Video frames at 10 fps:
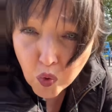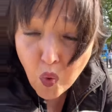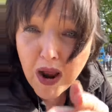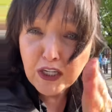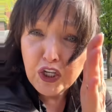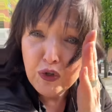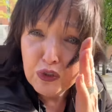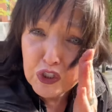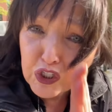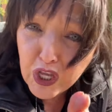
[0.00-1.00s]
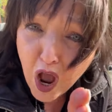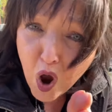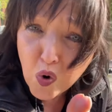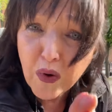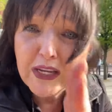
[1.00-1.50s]
What you
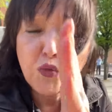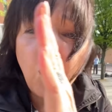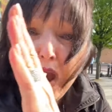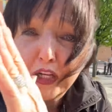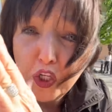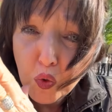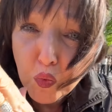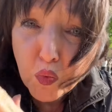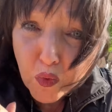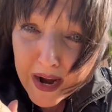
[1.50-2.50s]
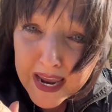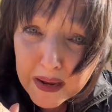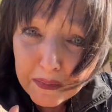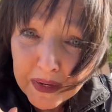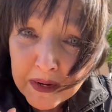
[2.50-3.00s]
sow is what reap.